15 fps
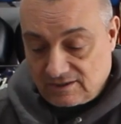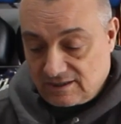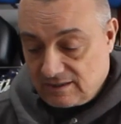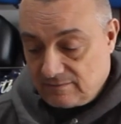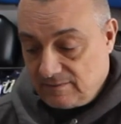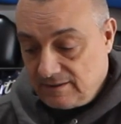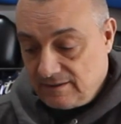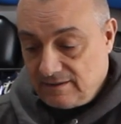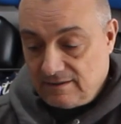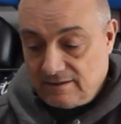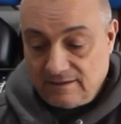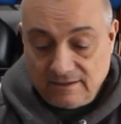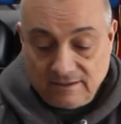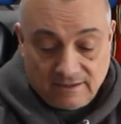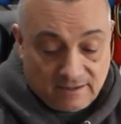them.
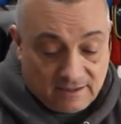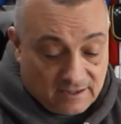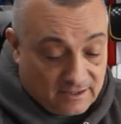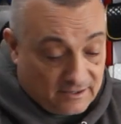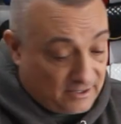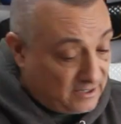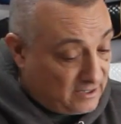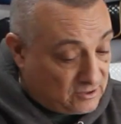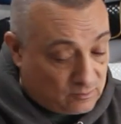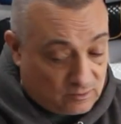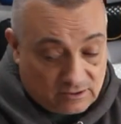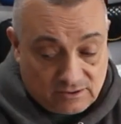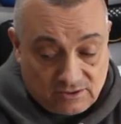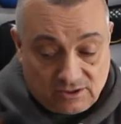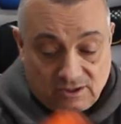These
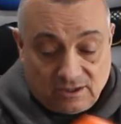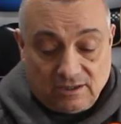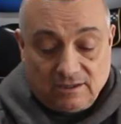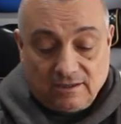ones,